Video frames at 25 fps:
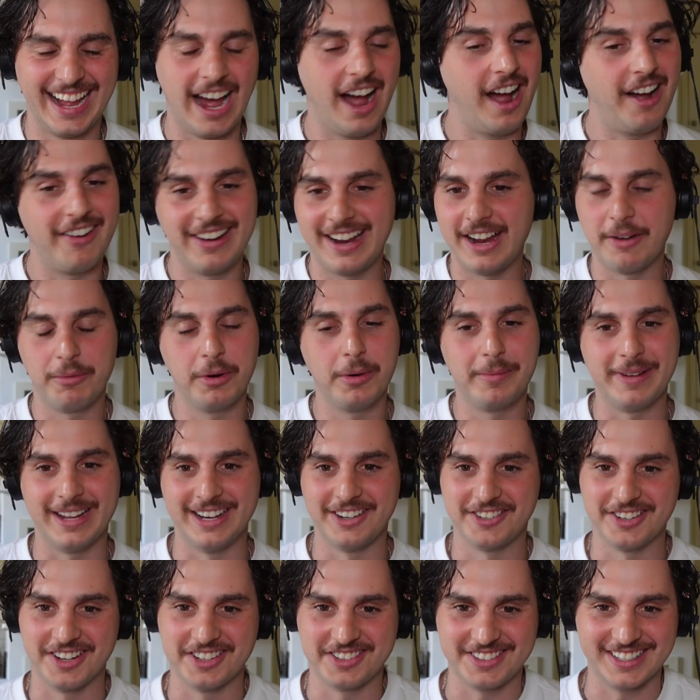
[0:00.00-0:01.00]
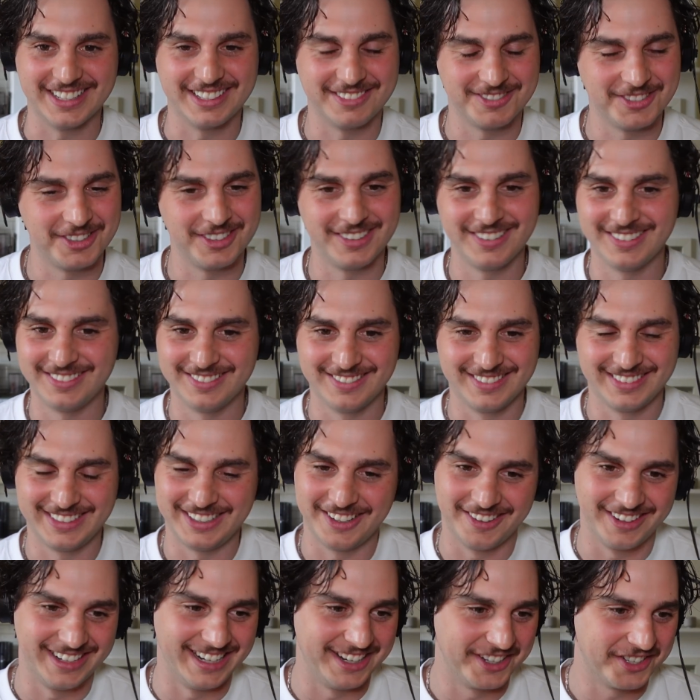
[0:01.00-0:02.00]
Oh, yeah, it will be interesting. Well,
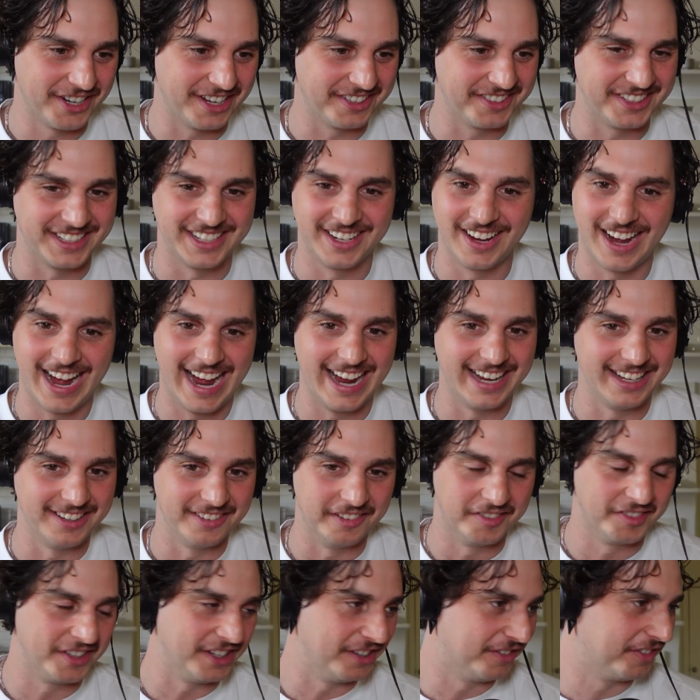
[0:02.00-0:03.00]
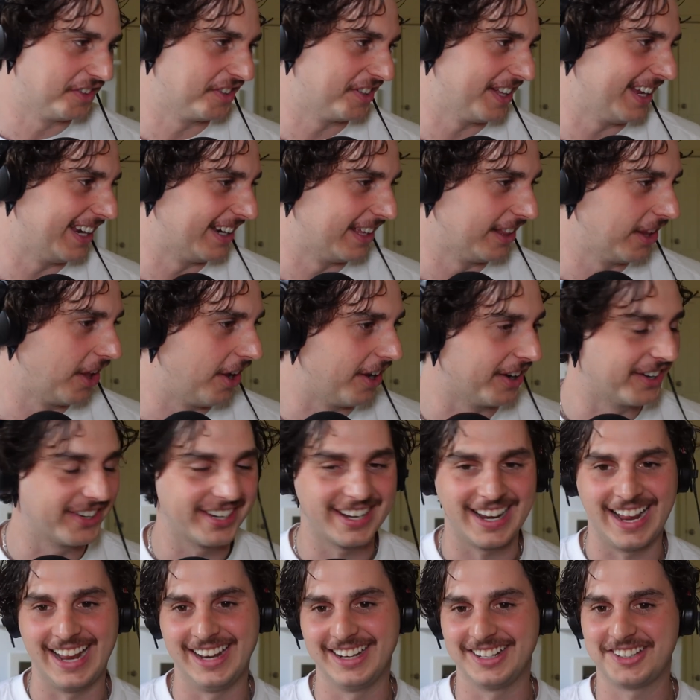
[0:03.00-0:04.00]
you're an interesting guy. You've seen a lot
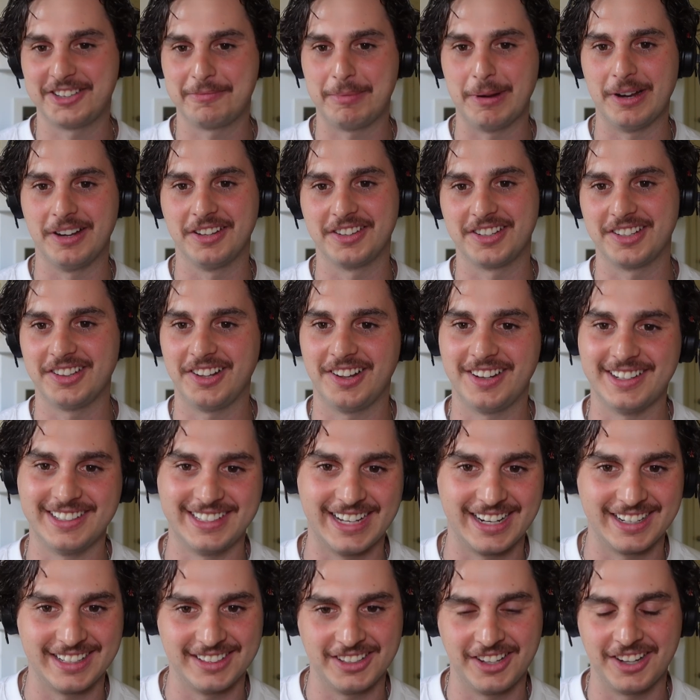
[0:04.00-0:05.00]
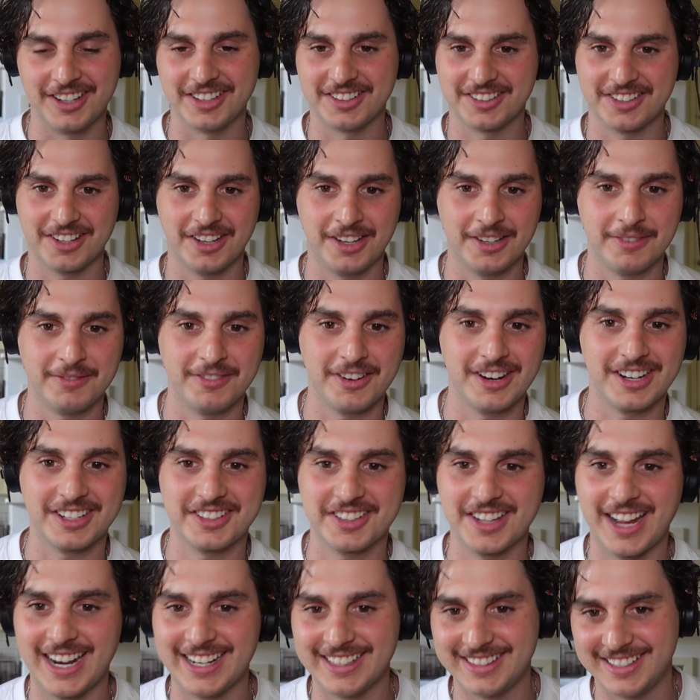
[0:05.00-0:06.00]
and experienced a lot and done a lot, so I'm very
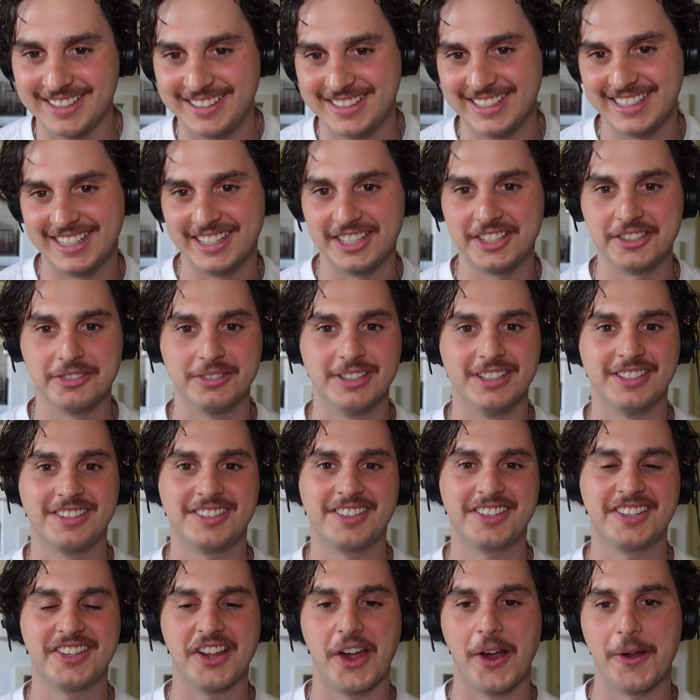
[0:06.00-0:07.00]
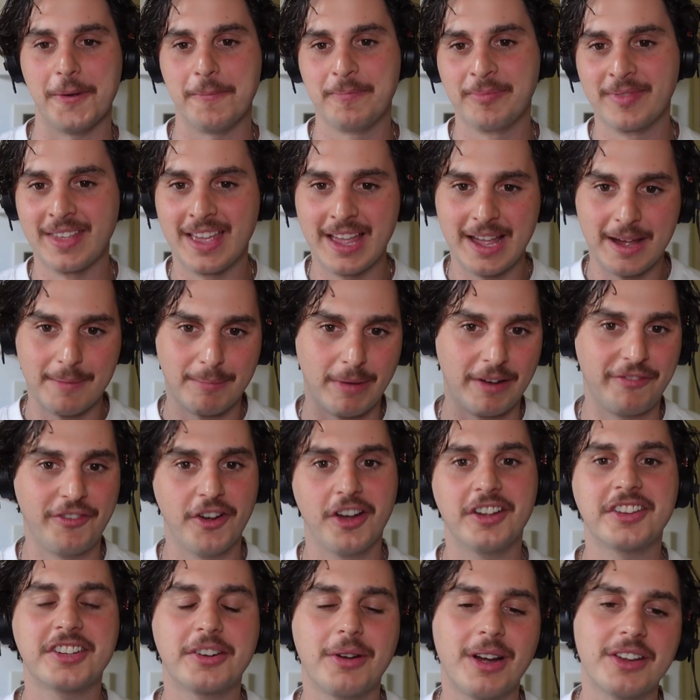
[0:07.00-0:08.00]
excited to dig into it. So my
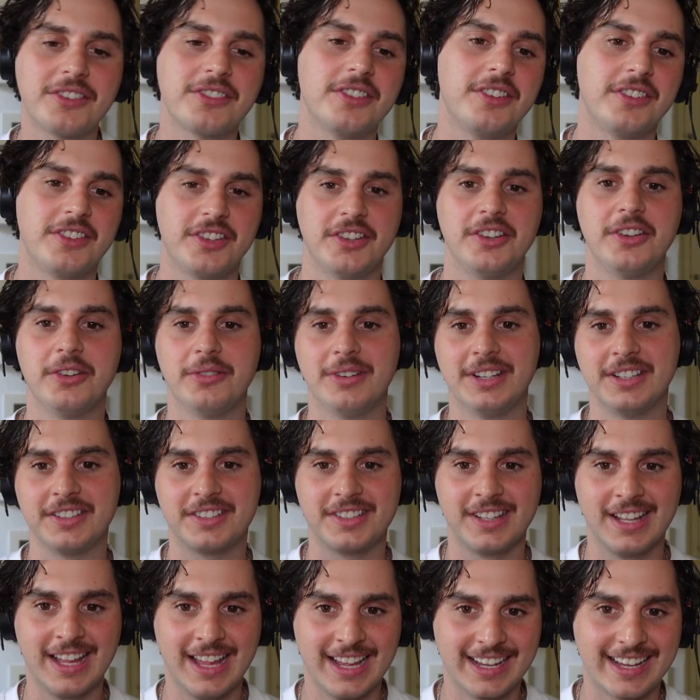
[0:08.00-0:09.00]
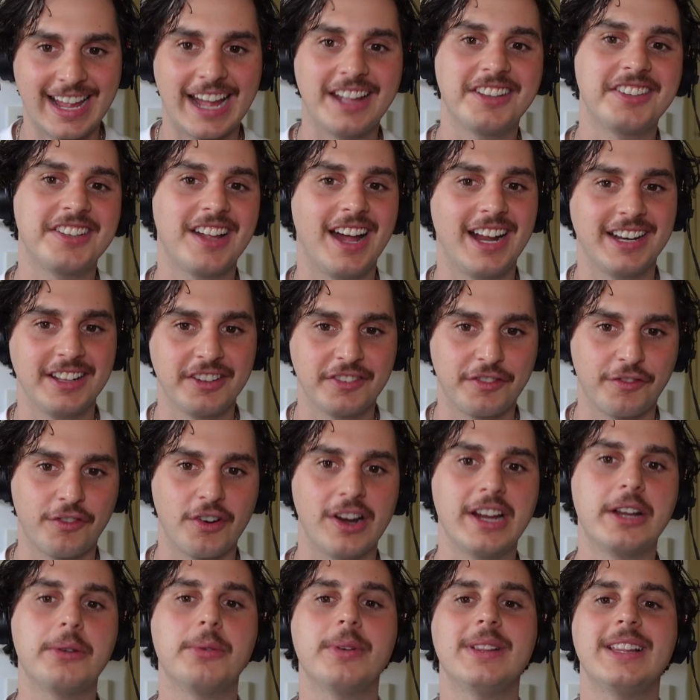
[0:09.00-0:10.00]
first question to you is, K-San is
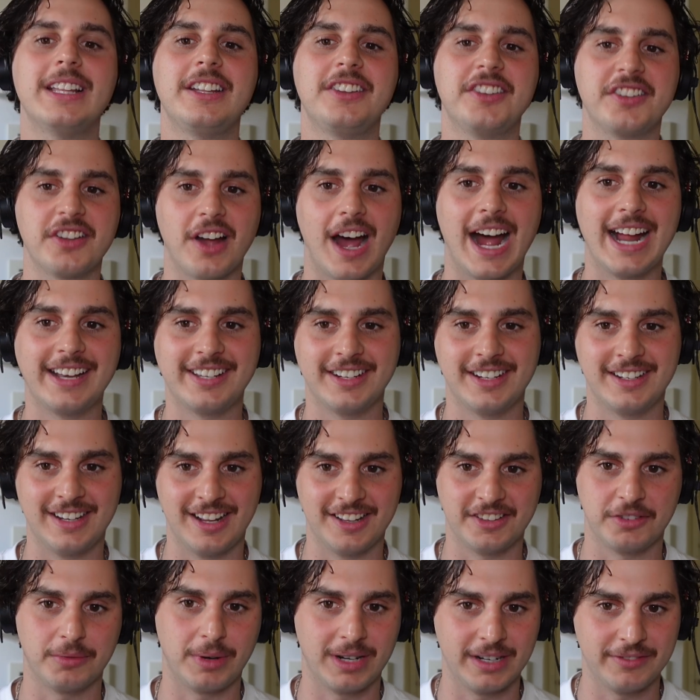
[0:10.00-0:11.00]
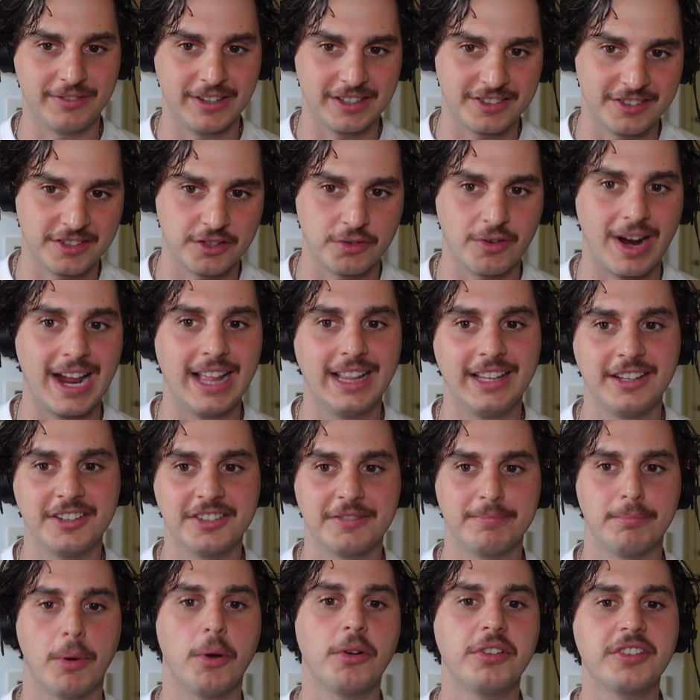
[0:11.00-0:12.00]
frequently cited as one of
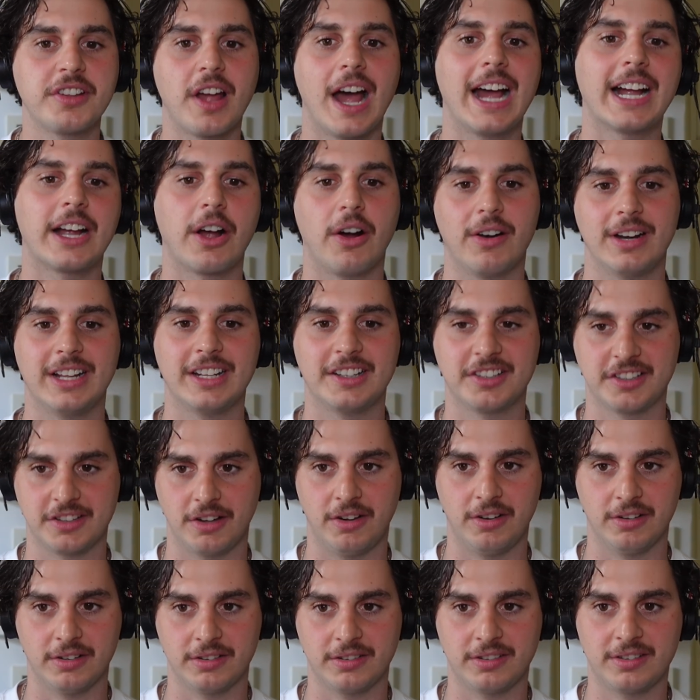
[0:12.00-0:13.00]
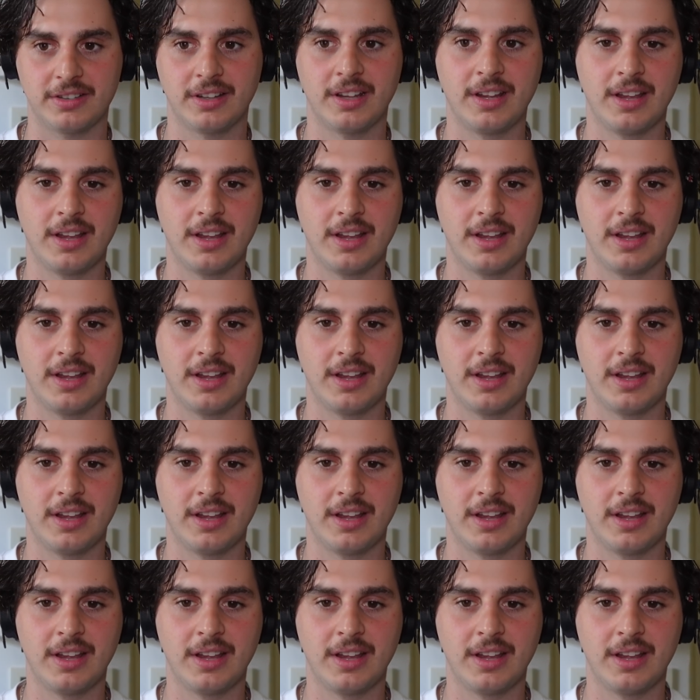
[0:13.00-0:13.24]
Australia's most iconic songs.